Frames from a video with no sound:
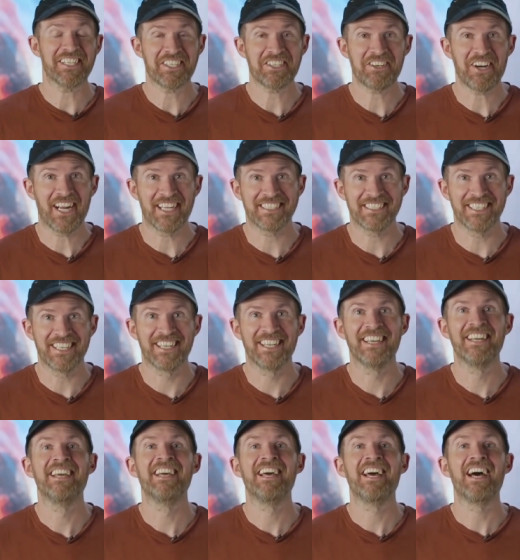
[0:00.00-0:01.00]
distracted.
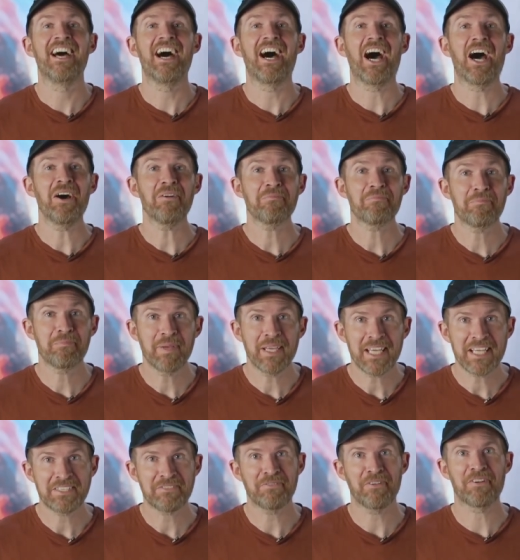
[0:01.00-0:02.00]
Our
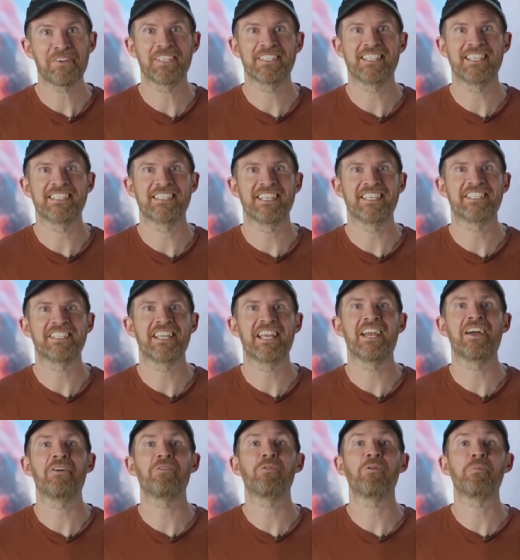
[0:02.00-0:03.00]
biggest focuses this
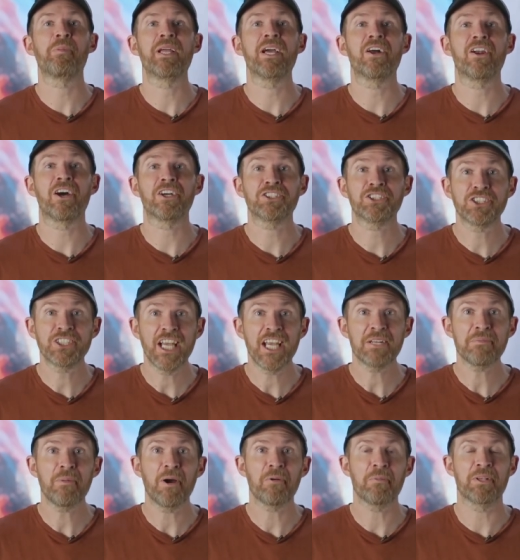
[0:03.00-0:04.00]
year will be on our
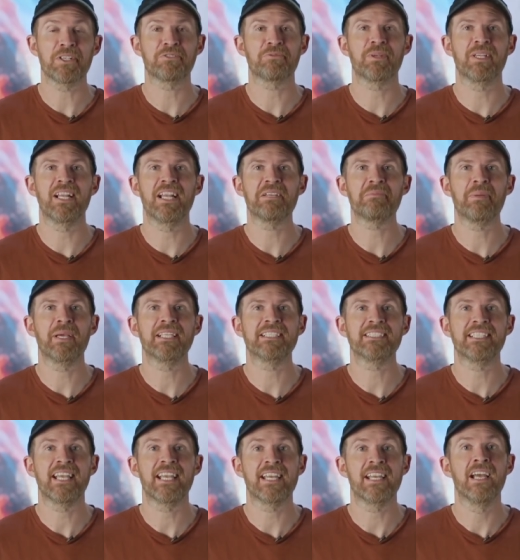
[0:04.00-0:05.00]
shared moments with League
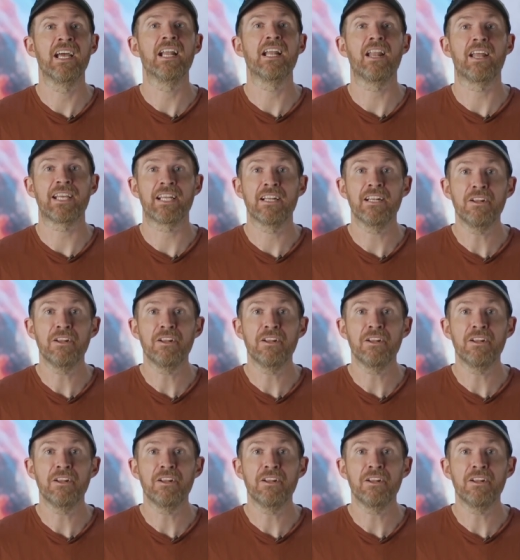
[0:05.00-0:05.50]
PC, like